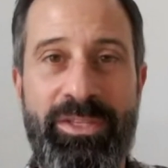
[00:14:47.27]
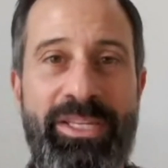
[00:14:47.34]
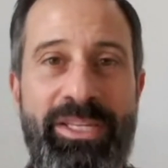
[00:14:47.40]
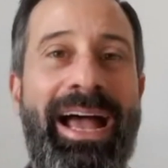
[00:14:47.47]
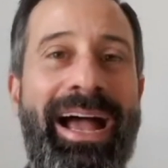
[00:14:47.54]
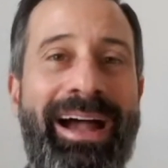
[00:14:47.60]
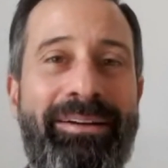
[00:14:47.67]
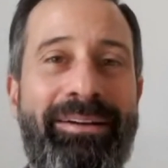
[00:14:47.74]

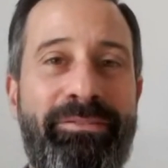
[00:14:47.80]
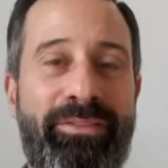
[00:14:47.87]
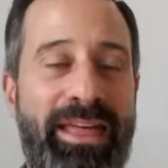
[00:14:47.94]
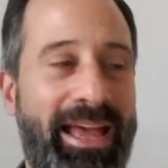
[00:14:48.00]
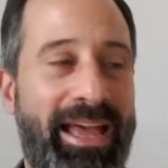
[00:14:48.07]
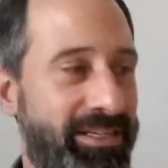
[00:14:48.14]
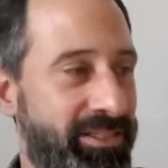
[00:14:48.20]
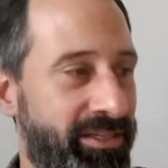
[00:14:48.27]
have
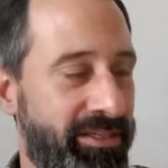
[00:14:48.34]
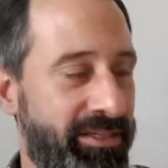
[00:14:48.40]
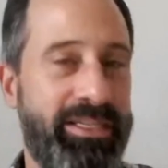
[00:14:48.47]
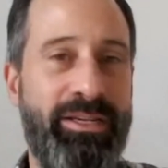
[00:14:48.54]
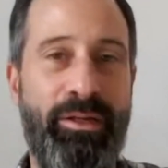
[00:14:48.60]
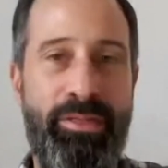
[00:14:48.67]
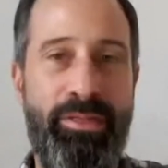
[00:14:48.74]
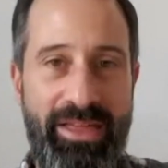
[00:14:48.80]
that
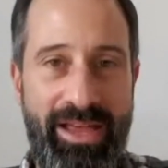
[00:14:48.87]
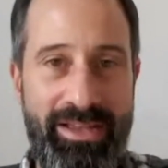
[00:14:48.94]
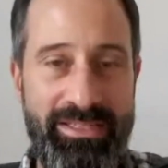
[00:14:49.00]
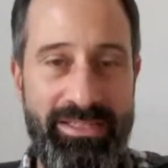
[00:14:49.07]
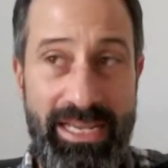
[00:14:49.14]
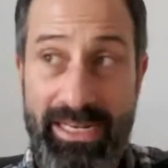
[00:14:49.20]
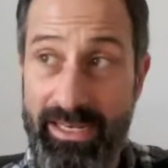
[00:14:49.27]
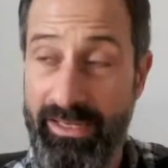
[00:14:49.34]

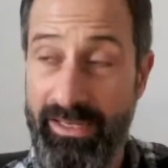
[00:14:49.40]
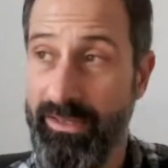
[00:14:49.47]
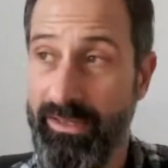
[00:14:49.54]
cathartic